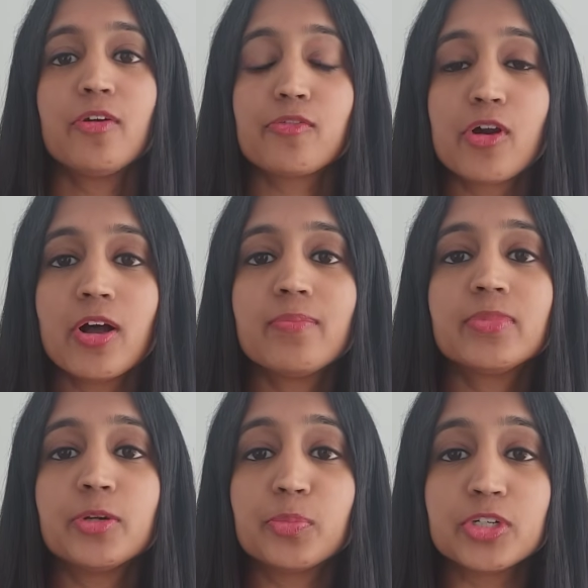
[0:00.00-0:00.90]

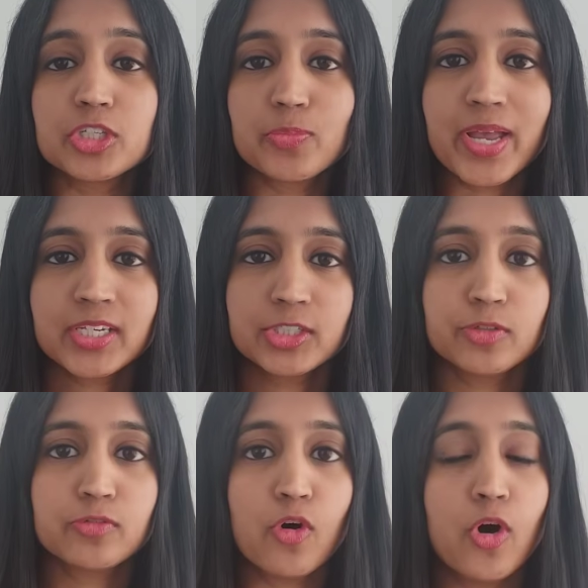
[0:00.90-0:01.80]
from the
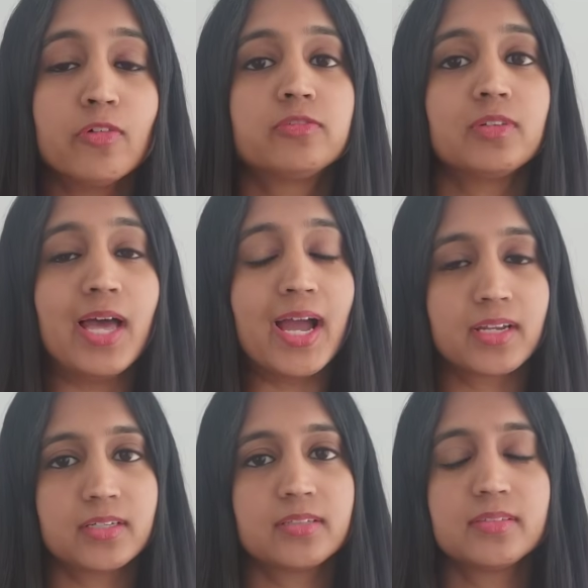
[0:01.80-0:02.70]
perspective of
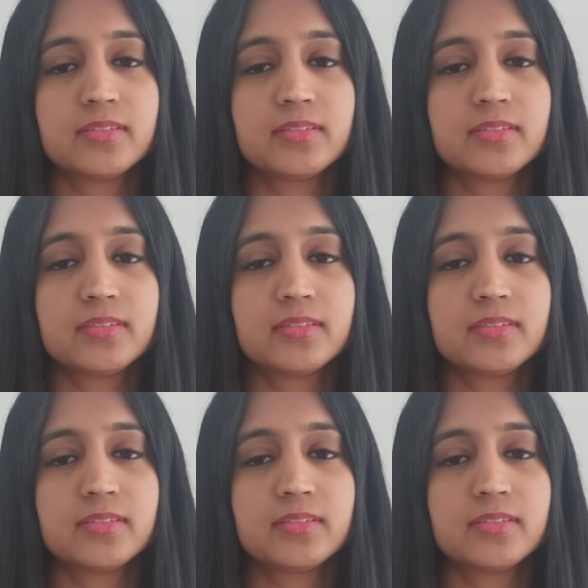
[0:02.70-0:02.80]
lack.